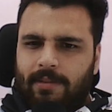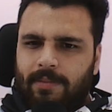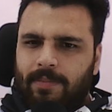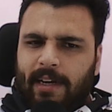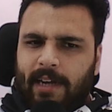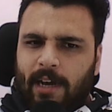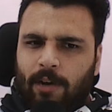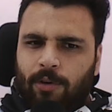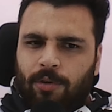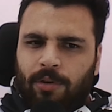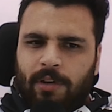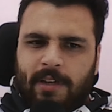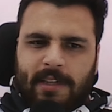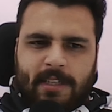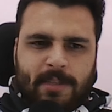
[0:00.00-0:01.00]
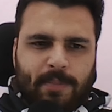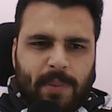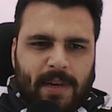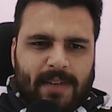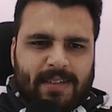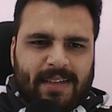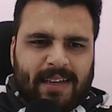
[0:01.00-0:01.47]
And now
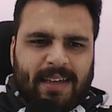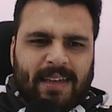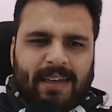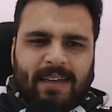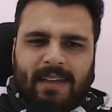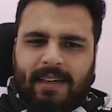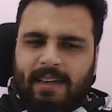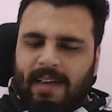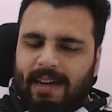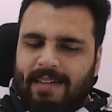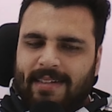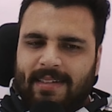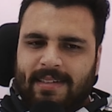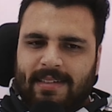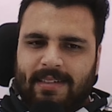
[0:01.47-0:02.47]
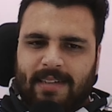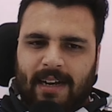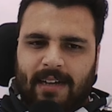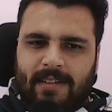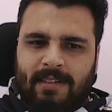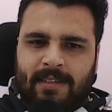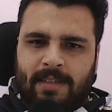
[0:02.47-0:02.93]
Spassky gets his
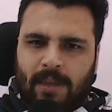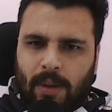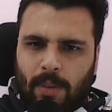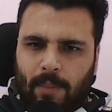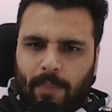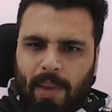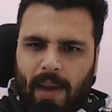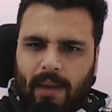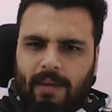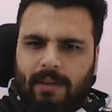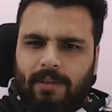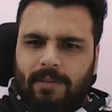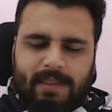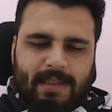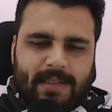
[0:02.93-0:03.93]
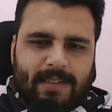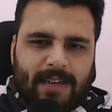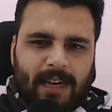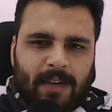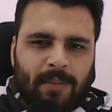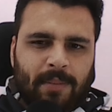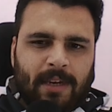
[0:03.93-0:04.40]
chance back. And this
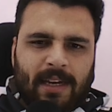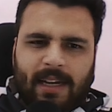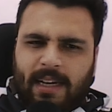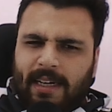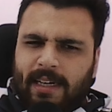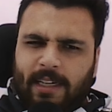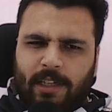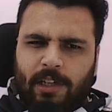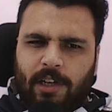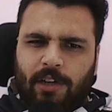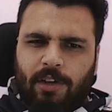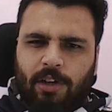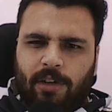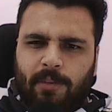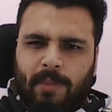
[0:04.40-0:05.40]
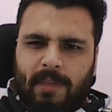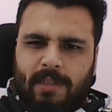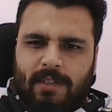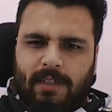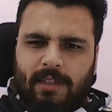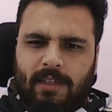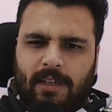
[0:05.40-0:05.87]
time he did not
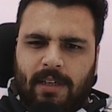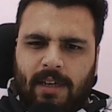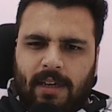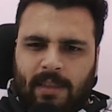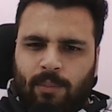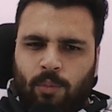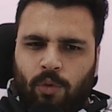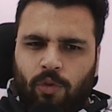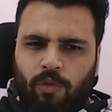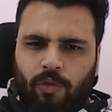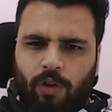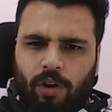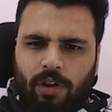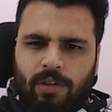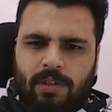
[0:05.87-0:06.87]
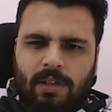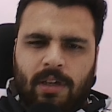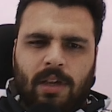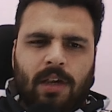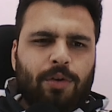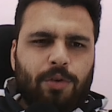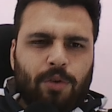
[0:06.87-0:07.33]
miss it. And the move was
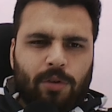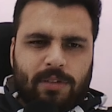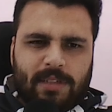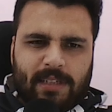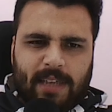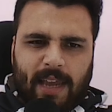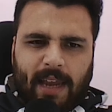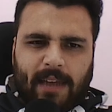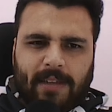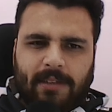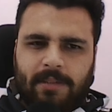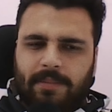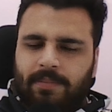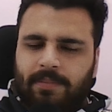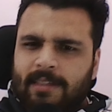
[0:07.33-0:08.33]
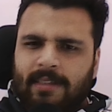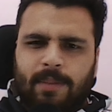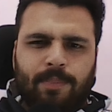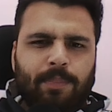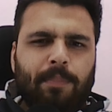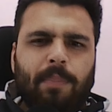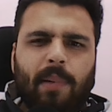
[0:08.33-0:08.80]
rook c8. This is
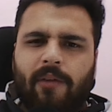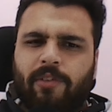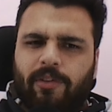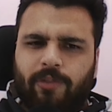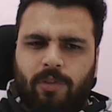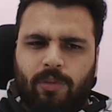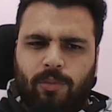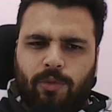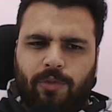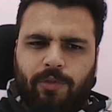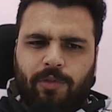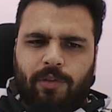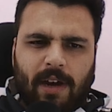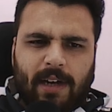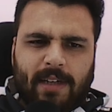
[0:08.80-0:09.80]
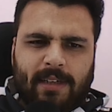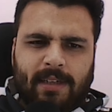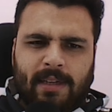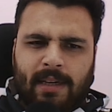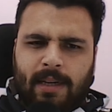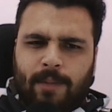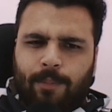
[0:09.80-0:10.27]
a powerful move. White
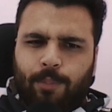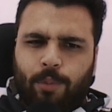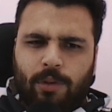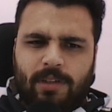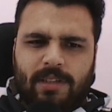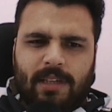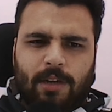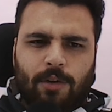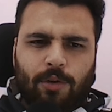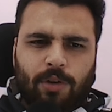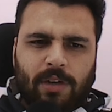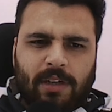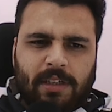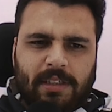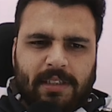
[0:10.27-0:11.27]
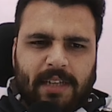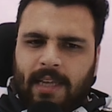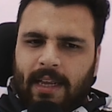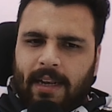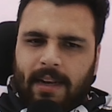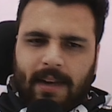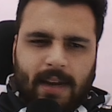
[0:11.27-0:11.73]
puts the rook
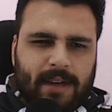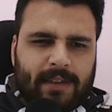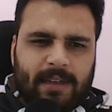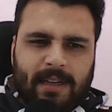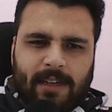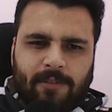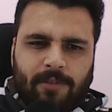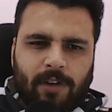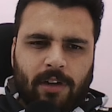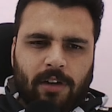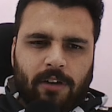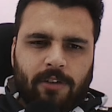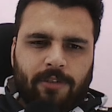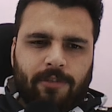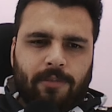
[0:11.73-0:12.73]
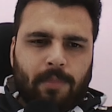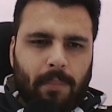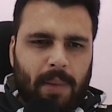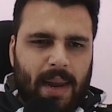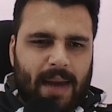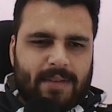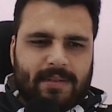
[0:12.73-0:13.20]
directly in front of
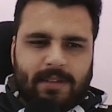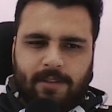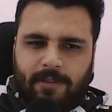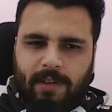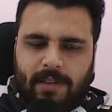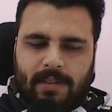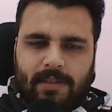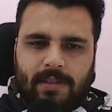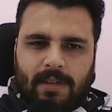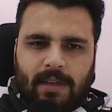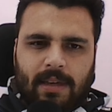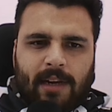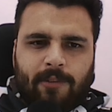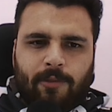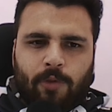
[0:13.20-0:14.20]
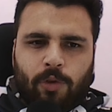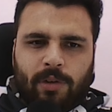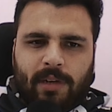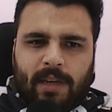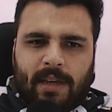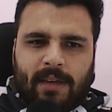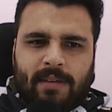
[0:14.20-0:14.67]
black's defense. And if
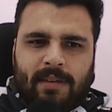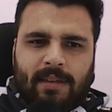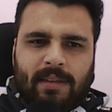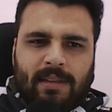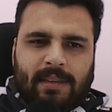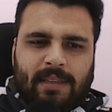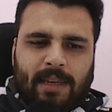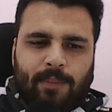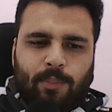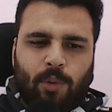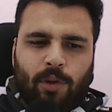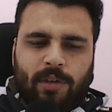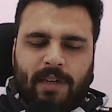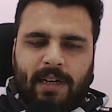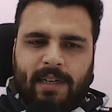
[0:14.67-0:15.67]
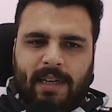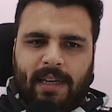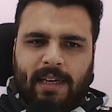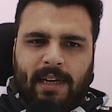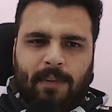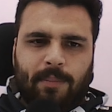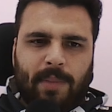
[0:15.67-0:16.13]
rook takes, then pawn can
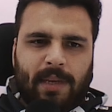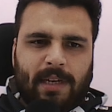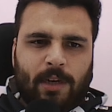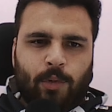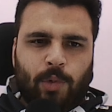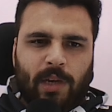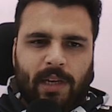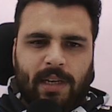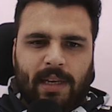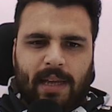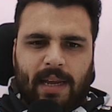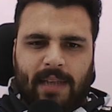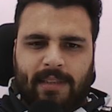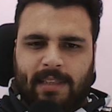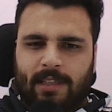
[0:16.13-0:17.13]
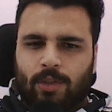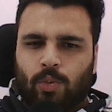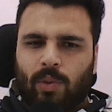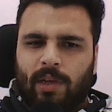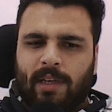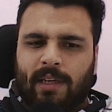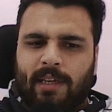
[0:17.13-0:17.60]
take and make a queen, and this
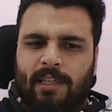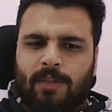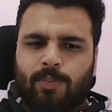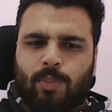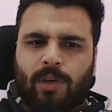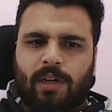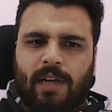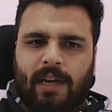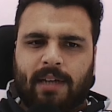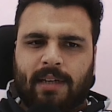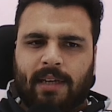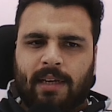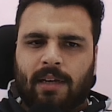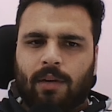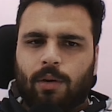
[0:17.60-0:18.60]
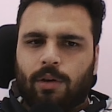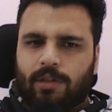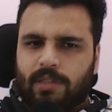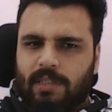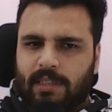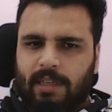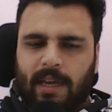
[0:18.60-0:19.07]
queen is protecting
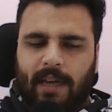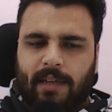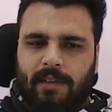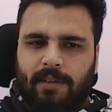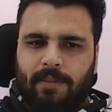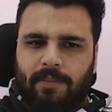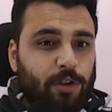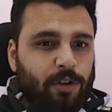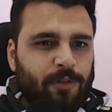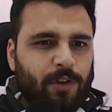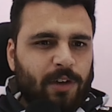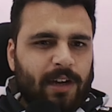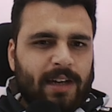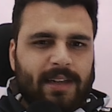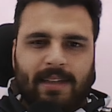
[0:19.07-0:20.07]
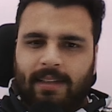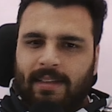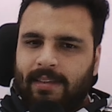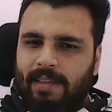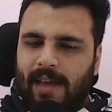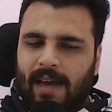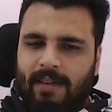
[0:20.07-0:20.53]
on c8. Don't forget
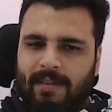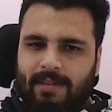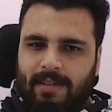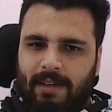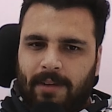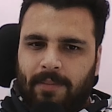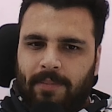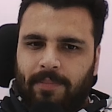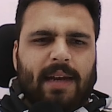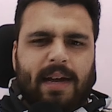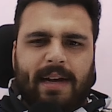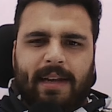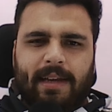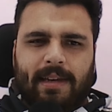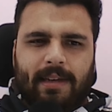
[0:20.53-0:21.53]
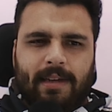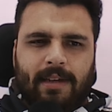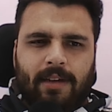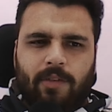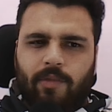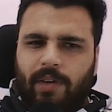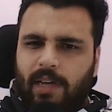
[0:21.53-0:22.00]
the x-ray. And
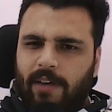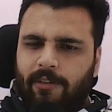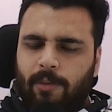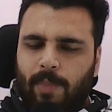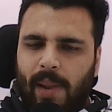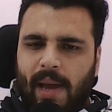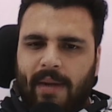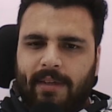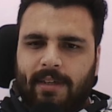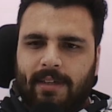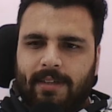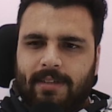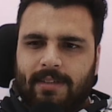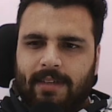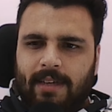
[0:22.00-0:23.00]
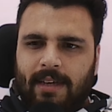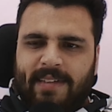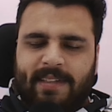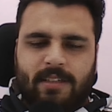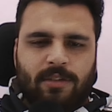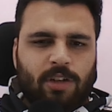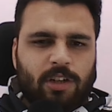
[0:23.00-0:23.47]
ideally, whatever black does, it
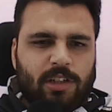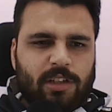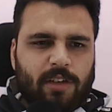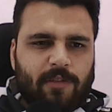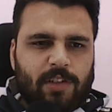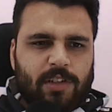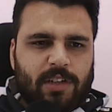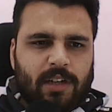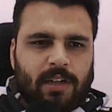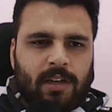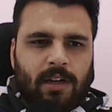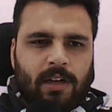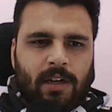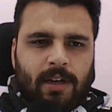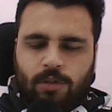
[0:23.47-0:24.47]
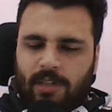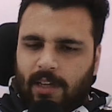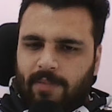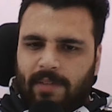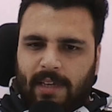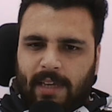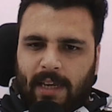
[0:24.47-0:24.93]
is not sufficient to
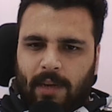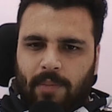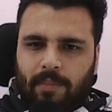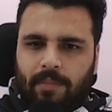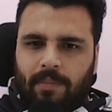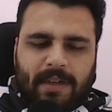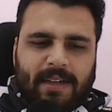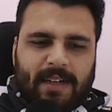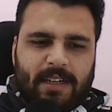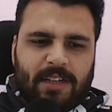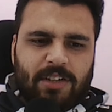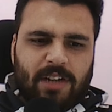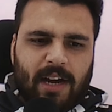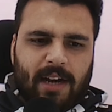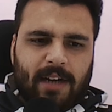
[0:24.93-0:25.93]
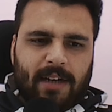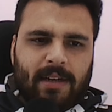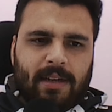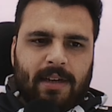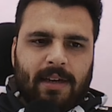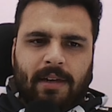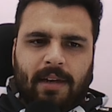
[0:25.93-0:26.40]
save the game. But he tried
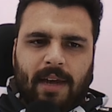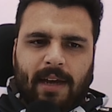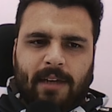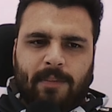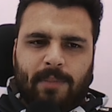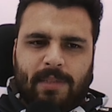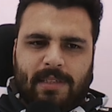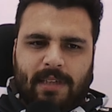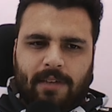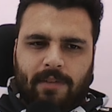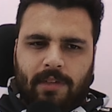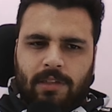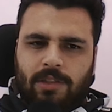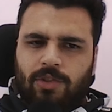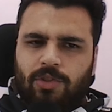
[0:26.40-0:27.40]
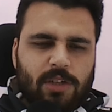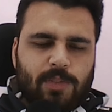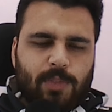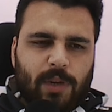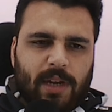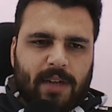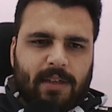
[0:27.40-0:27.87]
knight b7,
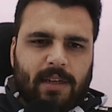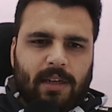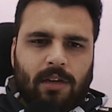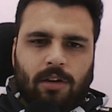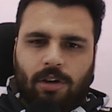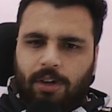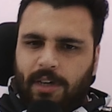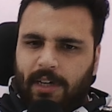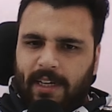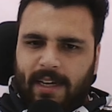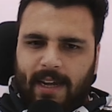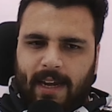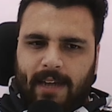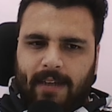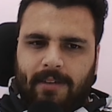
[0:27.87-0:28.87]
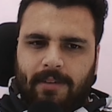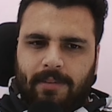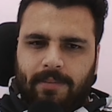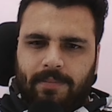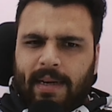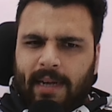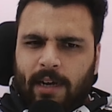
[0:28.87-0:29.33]
just protecting on d8.
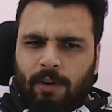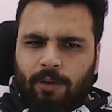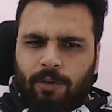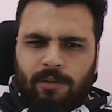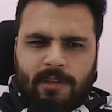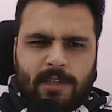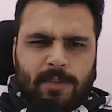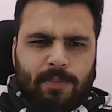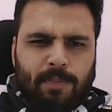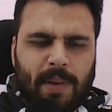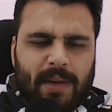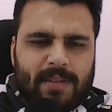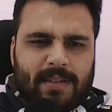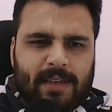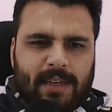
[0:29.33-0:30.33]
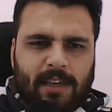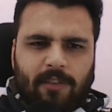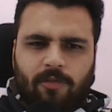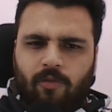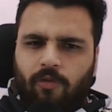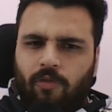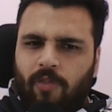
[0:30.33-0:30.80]
And now
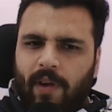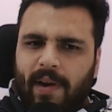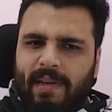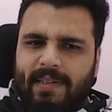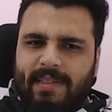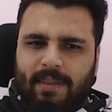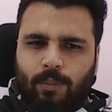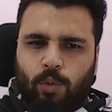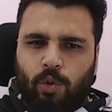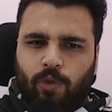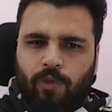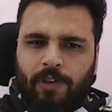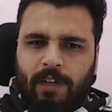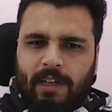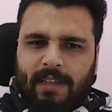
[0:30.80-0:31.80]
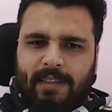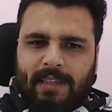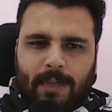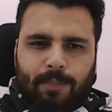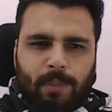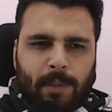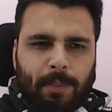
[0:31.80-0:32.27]
Spassky finds a move
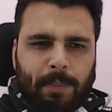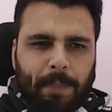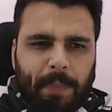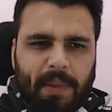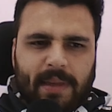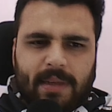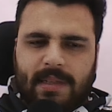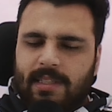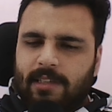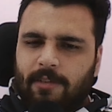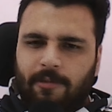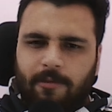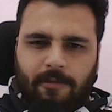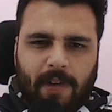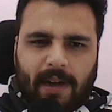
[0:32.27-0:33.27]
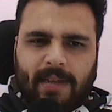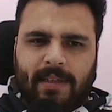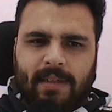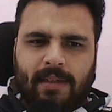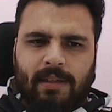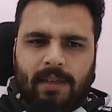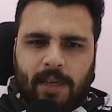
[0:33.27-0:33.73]
that prepares the
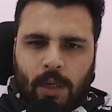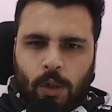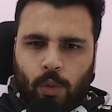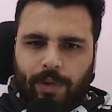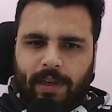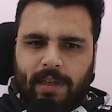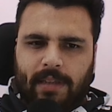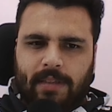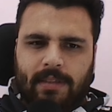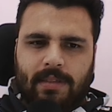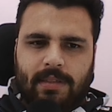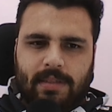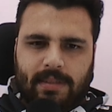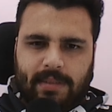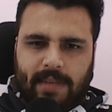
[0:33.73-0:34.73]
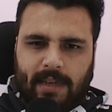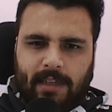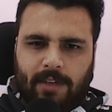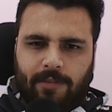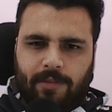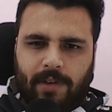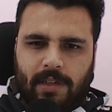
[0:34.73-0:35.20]
final queen
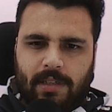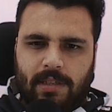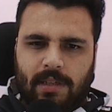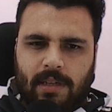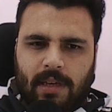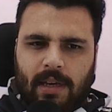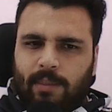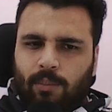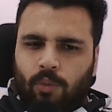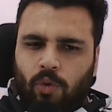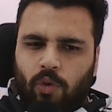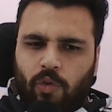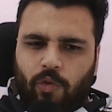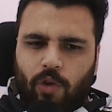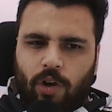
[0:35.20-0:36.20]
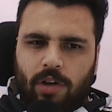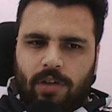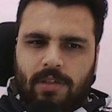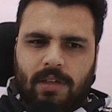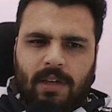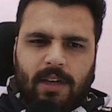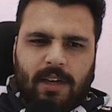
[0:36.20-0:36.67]
sacrifice. And the move
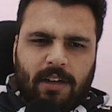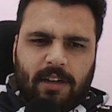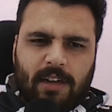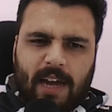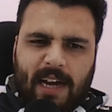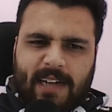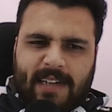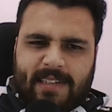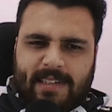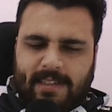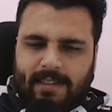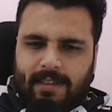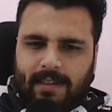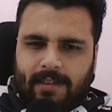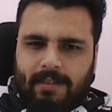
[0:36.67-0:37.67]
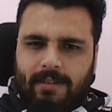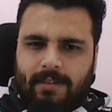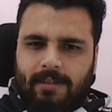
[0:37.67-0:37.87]
was knight c6.